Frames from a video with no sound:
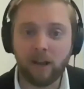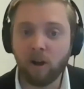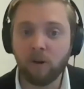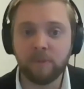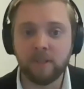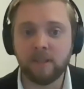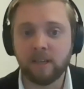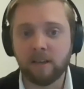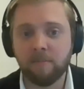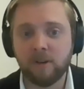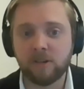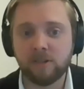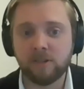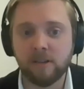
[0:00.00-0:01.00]
And I hope that the
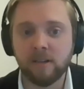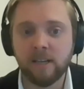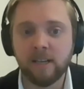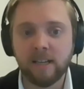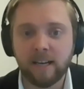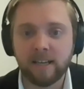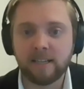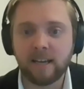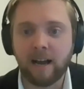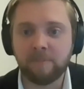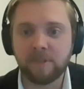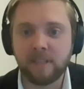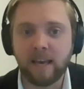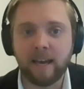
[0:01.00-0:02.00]
commission
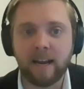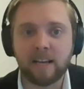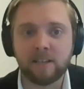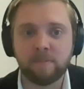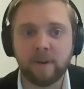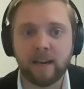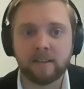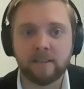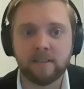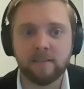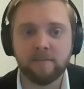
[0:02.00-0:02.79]
adopts that aspect